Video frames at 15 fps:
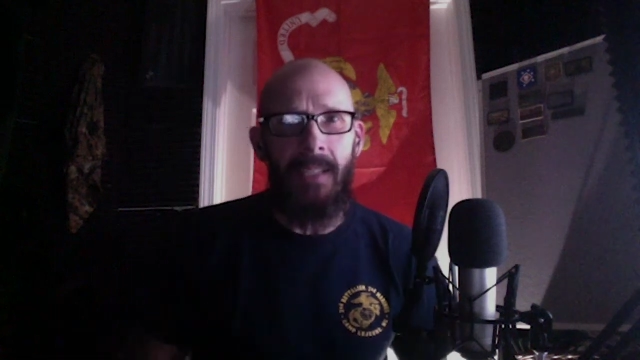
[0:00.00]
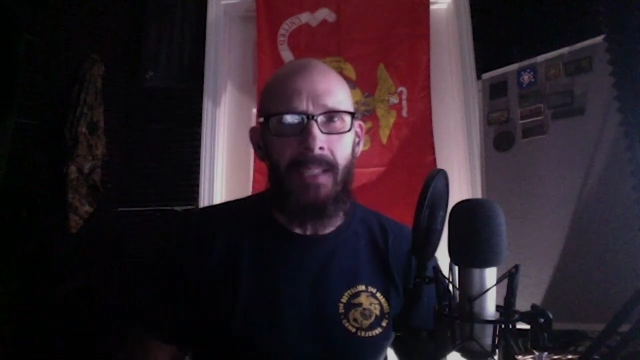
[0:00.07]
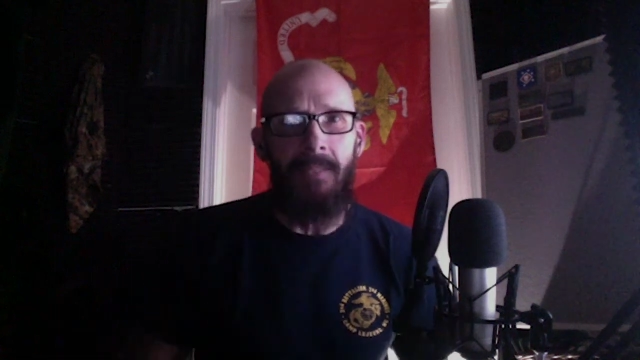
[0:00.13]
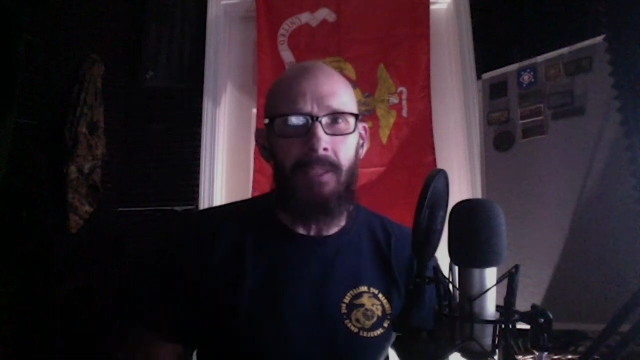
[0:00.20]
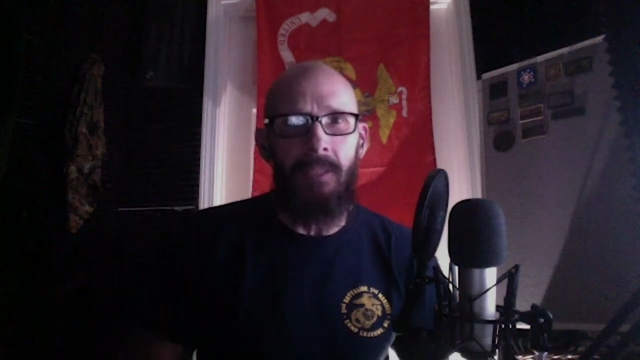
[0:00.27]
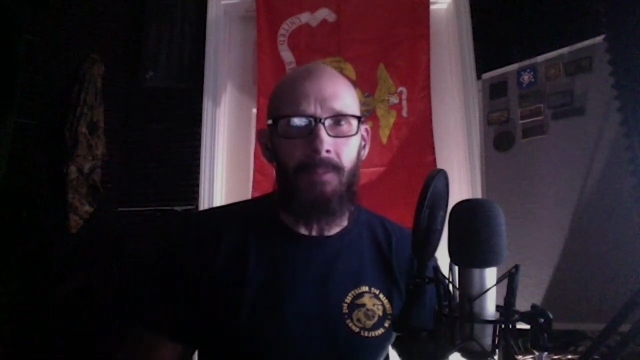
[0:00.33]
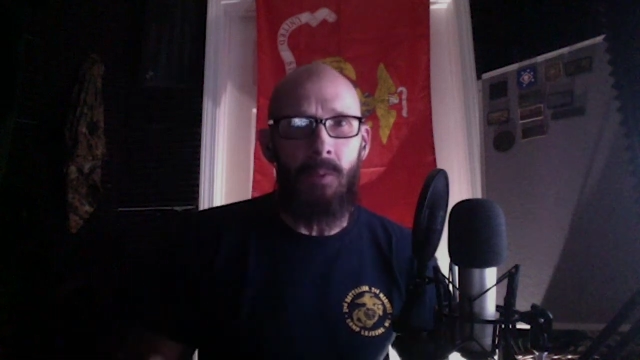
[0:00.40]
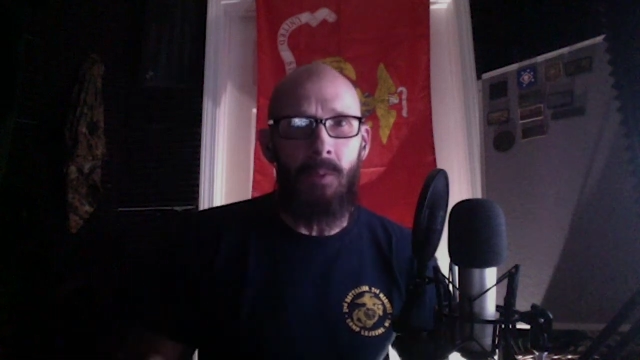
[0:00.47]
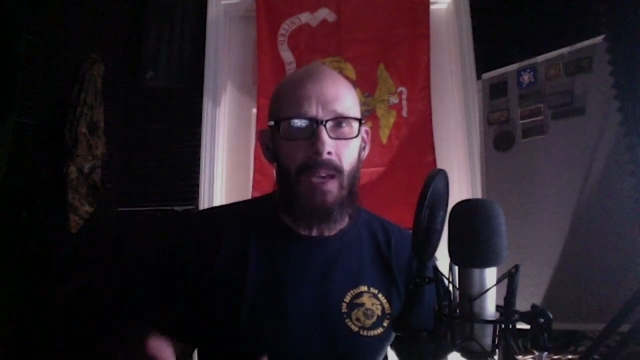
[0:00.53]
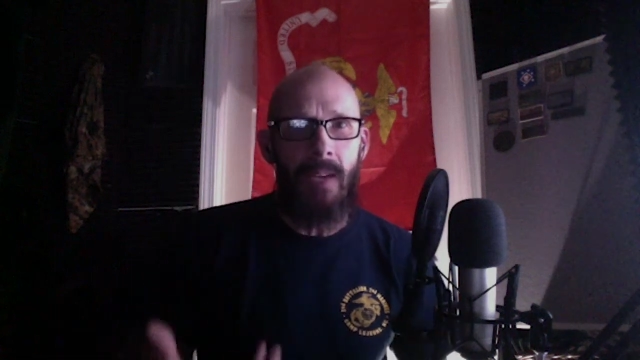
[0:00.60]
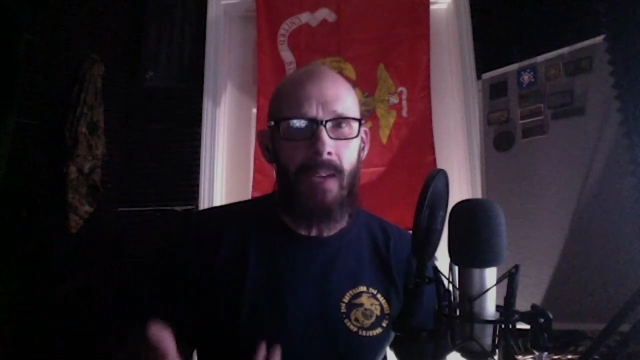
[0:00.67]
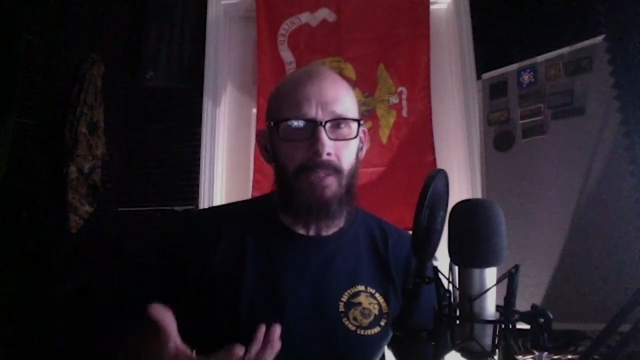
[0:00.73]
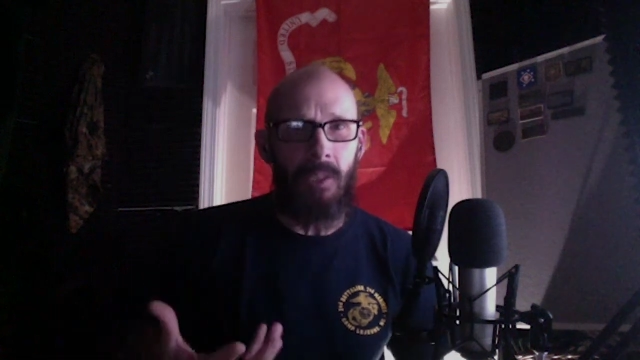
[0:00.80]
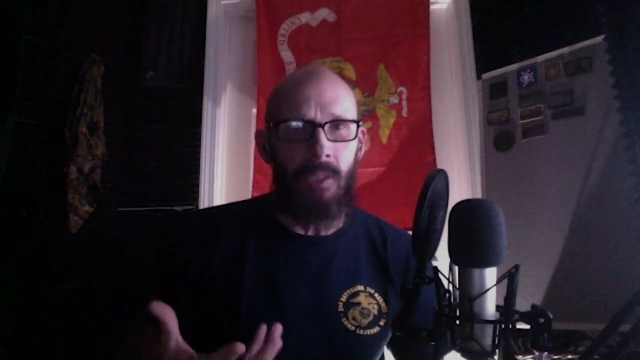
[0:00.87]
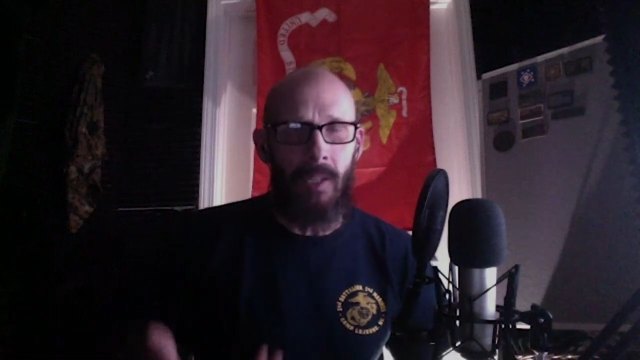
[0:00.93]
Even if you
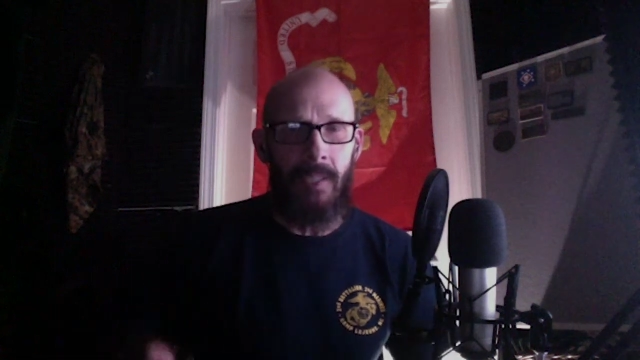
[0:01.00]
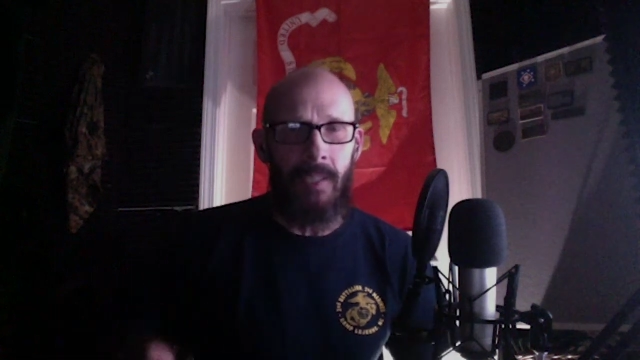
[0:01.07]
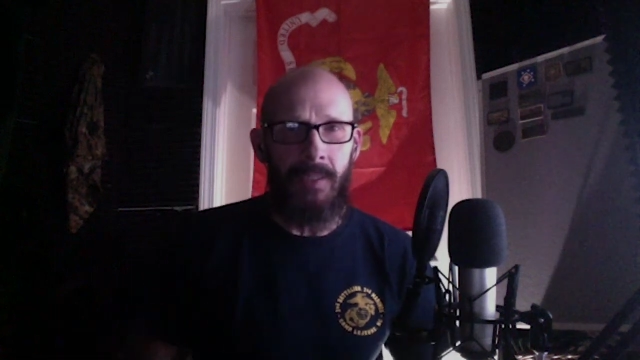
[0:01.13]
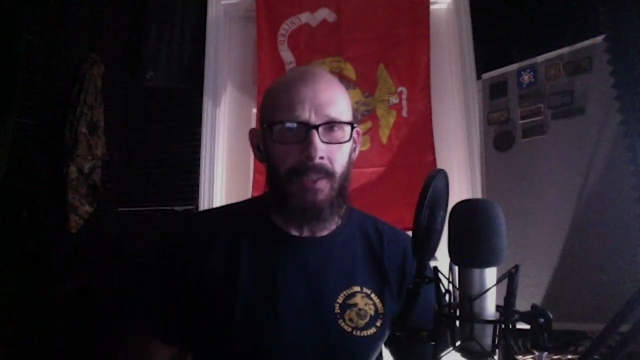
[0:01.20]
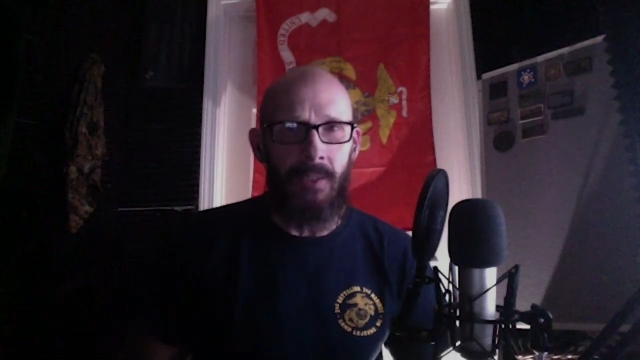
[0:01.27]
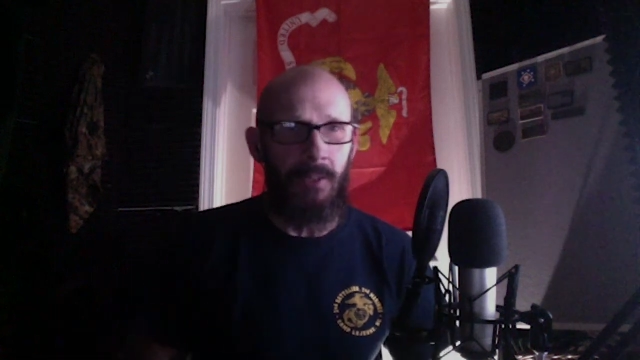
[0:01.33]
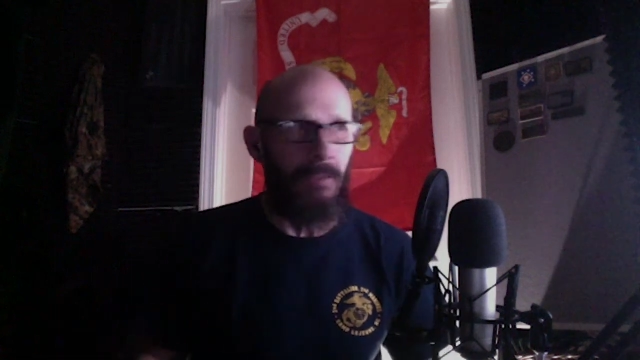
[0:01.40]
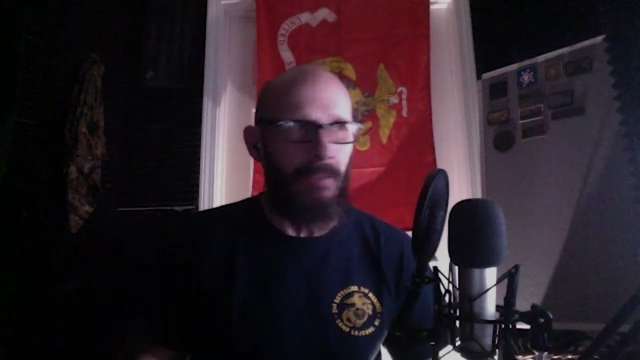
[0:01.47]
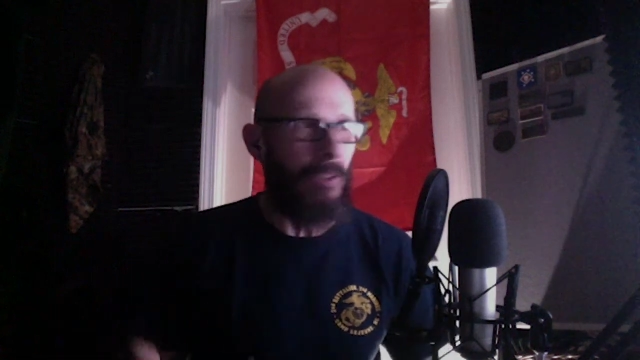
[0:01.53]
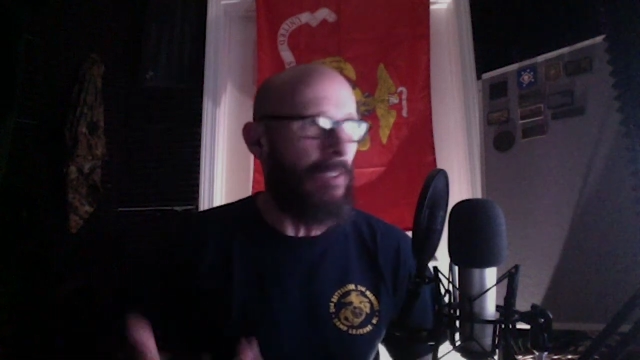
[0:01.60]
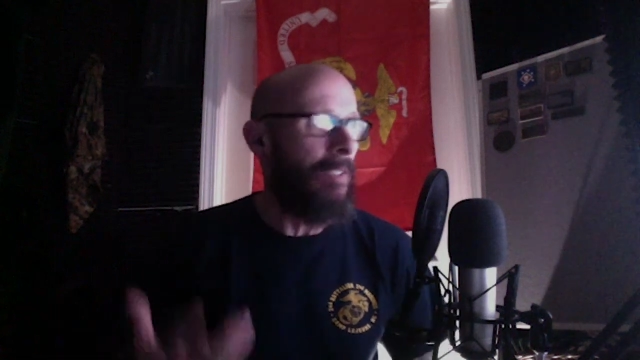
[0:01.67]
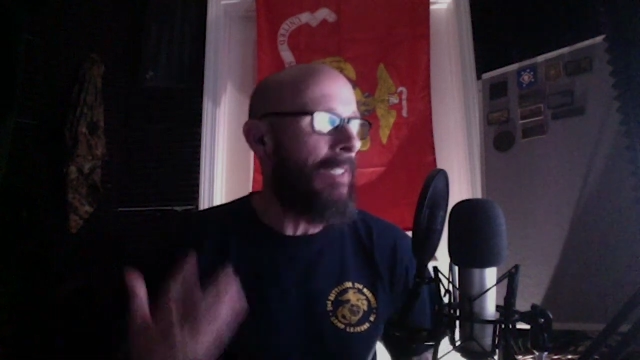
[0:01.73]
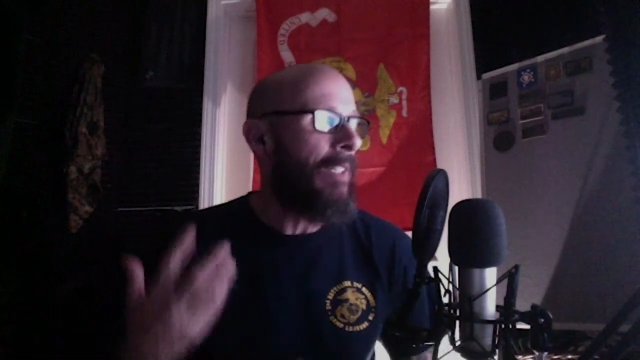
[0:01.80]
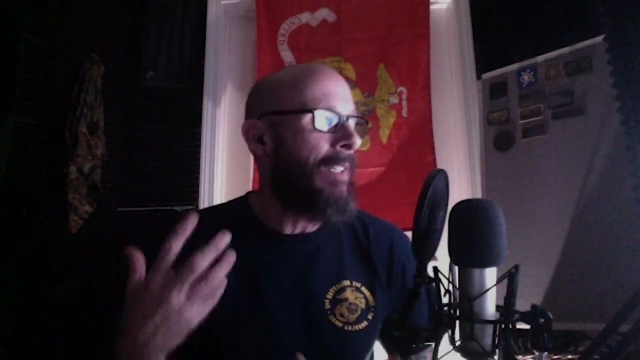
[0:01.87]
have a great server,